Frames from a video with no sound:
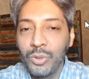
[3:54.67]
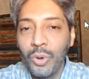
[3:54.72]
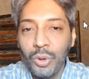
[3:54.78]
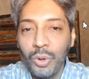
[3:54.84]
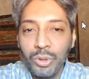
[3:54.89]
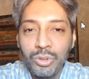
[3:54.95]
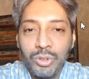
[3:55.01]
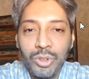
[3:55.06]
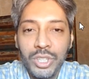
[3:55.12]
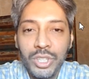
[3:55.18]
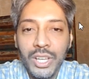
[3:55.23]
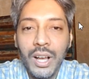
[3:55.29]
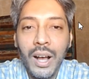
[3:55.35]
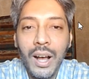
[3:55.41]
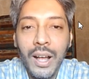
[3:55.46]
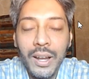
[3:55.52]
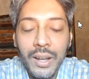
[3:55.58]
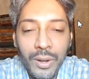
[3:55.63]
goes to the
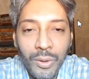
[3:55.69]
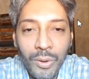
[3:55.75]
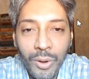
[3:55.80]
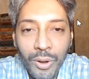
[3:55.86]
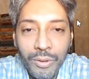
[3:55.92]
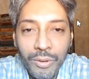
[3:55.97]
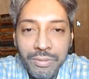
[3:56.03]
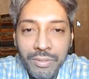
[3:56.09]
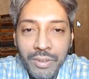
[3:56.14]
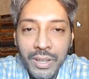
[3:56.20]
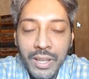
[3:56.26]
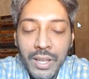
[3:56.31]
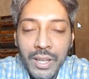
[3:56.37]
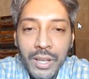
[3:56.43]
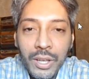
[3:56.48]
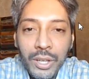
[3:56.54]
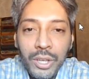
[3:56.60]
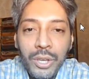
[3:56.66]
heart of
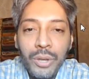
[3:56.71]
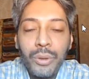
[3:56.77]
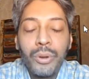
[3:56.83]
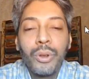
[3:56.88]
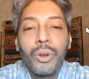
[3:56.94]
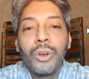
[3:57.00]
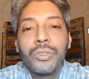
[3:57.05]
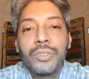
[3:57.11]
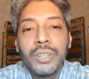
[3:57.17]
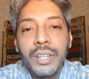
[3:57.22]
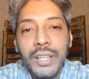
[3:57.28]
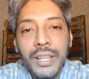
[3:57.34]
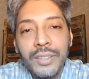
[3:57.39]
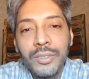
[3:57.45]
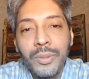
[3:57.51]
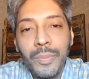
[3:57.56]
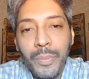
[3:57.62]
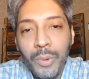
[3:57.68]
curiosity
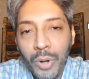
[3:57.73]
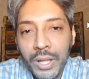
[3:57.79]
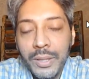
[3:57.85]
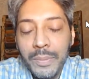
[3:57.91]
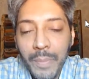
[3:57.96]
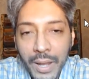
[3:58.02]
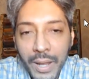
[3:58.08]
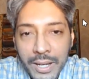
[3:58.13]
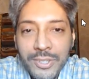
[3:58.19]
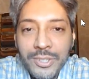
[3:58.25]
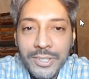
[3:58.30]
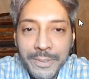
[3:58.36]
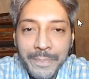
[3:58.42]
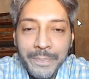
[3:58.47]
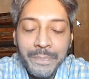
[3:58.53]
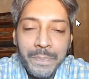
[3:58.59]
as a product manager.